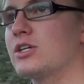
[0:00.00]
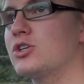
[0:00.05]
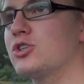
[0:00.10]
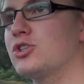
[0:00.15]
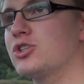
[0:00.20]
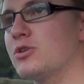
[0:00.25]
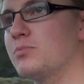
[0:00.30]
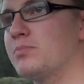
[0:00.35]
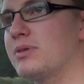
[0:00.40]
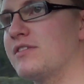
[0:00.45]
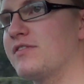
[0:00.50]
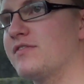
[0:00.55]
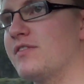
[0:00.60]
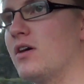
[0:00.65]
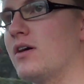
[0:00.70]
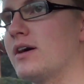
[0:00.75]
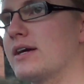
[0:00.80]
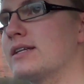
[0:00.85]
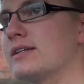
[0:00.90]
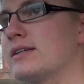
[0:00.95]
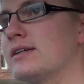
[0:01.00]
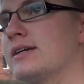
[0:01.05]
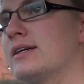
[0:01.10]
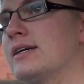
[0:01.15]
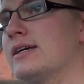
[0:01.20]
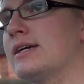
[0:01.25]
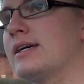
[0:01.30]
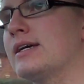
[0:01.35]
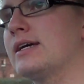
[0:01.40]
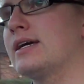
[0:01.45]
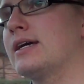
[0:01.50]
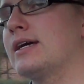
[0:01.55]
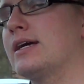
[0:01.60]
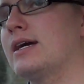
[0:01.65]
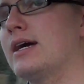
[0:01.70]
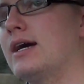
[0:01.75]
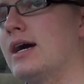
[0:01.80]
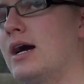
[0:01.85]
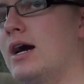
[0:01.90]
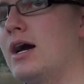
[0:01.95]
you should be fine.
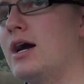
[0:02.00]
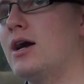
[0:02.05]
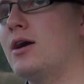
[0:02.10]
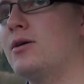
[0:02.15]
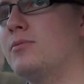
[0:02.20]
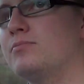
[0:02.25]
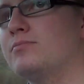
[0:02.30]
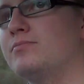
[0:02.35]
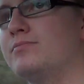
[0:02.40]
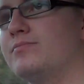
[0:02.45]
I